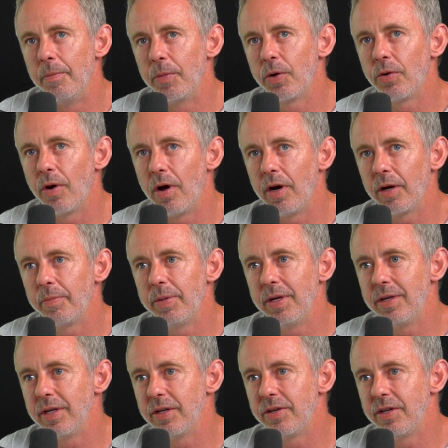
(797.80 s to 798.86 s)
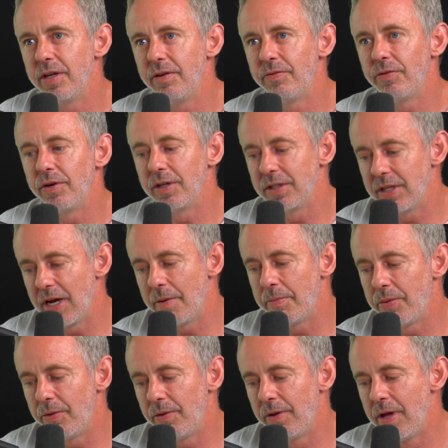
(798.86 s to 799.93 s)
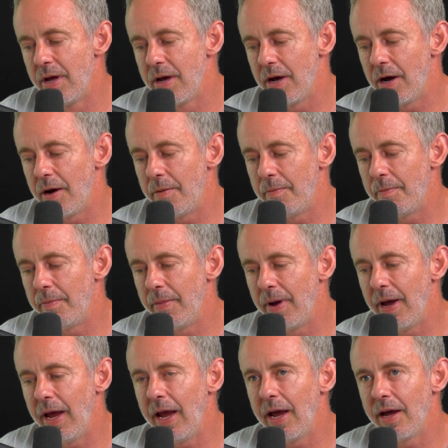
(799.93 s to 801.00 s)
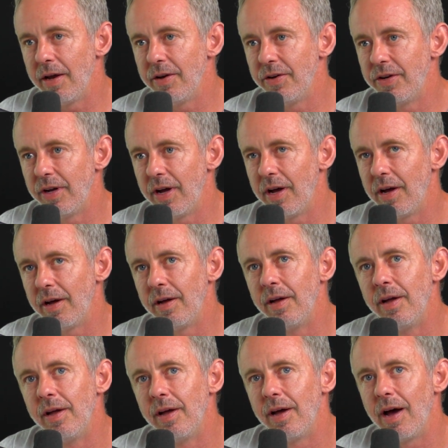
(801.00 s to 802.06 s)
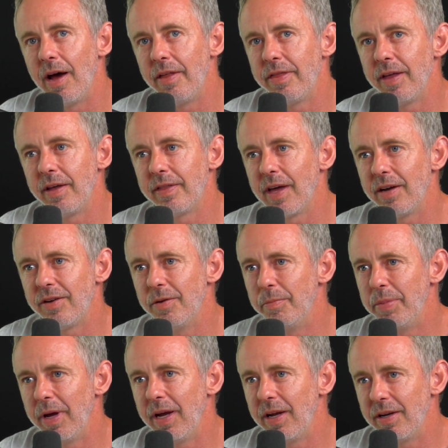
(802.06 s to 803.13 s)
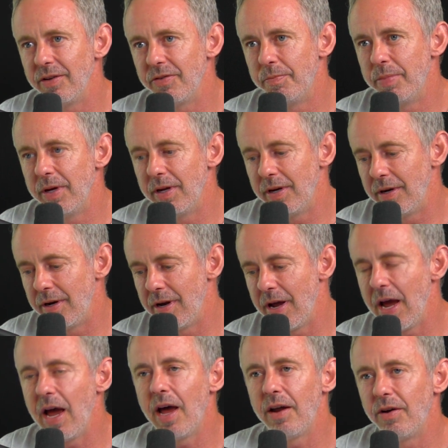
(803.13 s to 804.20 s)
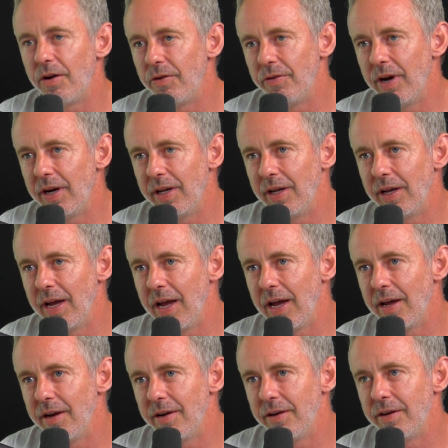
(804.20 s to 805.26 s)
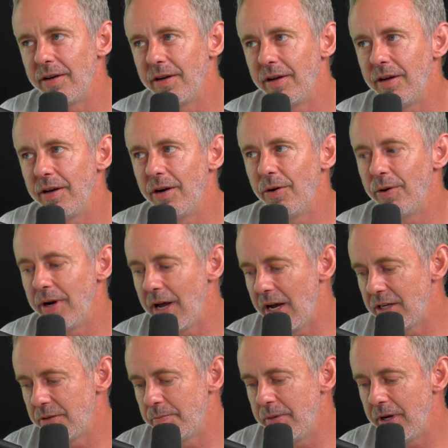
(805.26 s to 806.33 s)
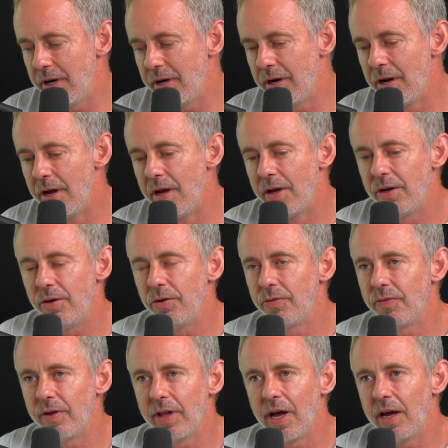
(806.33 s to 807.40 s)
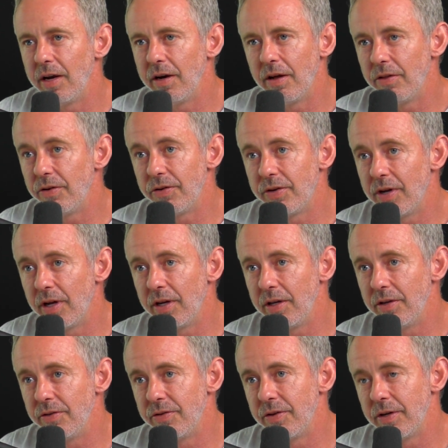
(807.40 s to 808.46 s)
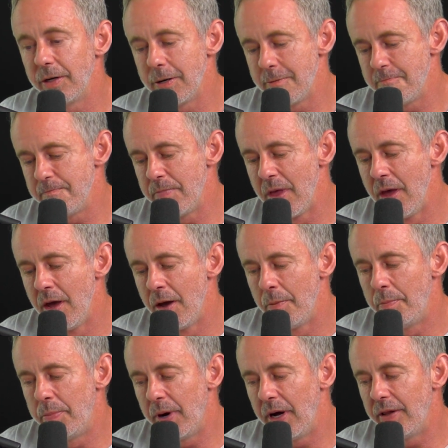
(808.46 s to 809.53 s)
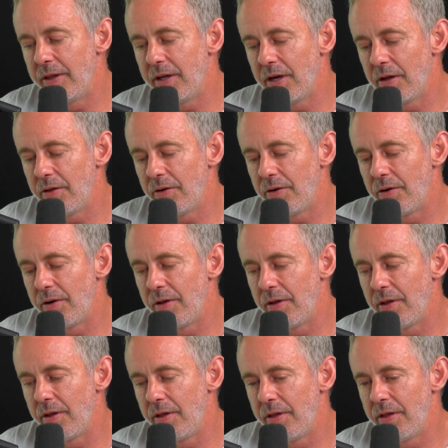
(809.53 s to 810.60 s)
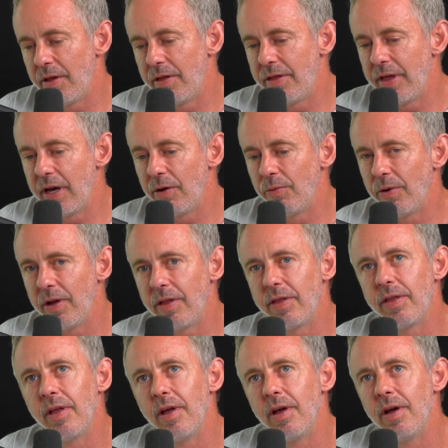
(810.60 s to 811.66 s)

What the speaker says: chronic PTSD, for example? Mm-hmm. I think that debate has been had already, and it has been used for that in other studies. But the thing with